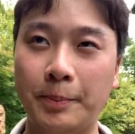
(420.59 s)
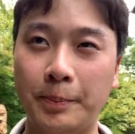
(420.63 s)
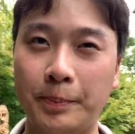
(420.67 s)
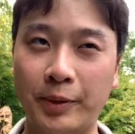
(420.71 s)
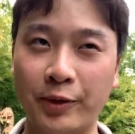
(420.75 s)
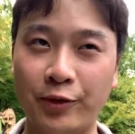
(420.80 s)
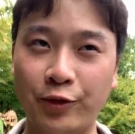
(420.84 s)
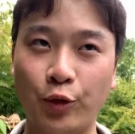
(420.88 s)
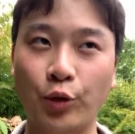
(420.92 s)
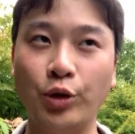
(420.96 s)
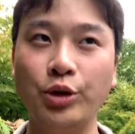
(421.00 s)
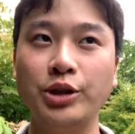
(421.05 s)

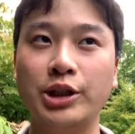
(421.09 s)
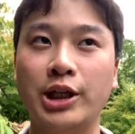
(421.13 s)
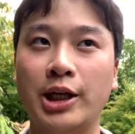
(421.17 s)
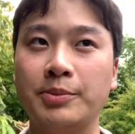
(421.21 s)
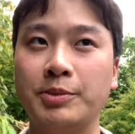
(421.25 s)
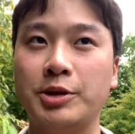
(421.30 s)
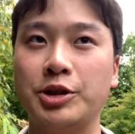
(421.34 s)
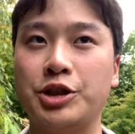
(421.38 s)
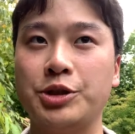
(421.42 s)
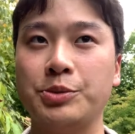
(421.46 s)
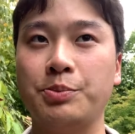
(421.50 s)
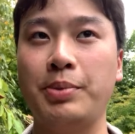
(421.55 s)
before you come
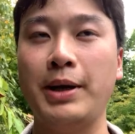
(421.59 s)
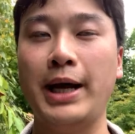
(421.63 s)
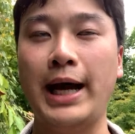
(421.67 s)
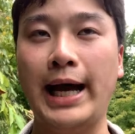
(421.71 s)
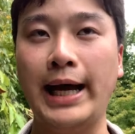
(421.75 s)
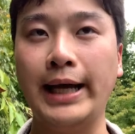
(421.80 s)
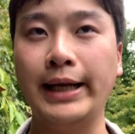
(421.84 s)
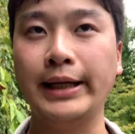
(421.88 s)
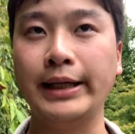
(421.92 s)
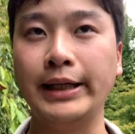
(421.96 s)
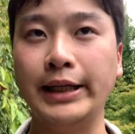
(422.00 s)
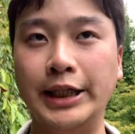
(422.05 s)
to
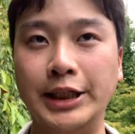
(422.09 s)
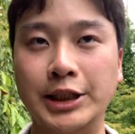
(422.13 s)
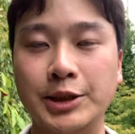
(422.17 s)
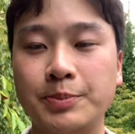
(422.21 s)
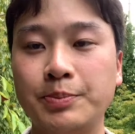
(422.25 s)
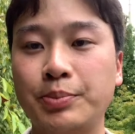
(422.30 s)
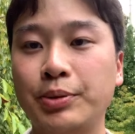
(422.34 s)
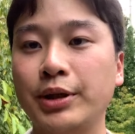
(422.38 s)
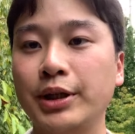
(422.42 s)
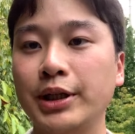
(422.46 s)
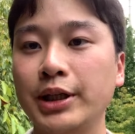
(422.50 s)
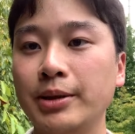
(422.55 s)
Japan, it's
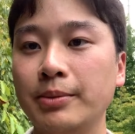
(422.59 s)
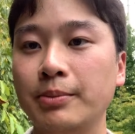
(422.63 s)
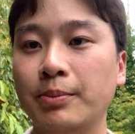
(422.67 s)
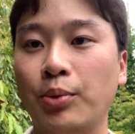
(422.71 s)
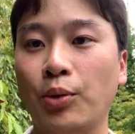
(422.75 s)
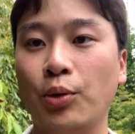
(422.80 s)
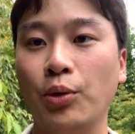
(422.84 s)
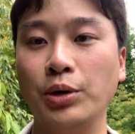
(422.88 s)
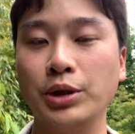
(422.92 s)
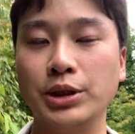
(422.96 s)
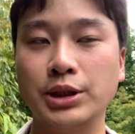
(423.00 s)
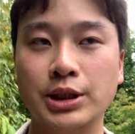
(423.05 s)
pretty
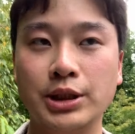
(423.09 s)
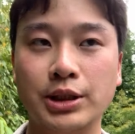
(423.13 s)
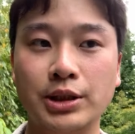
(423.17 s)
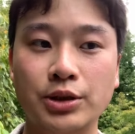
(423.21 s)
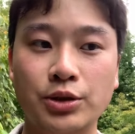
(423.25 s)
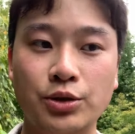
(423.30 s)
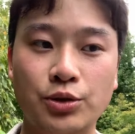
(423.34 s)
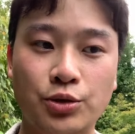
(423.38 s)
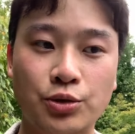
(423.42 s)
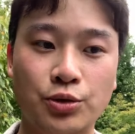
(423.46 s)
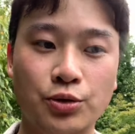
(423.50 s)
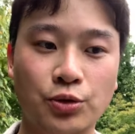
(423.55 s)

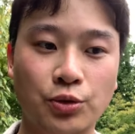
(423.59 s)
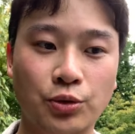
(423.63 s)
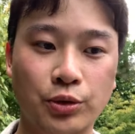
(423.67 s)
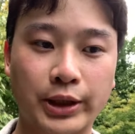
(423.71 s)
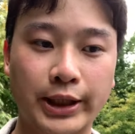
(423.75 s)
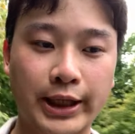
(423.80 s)
important to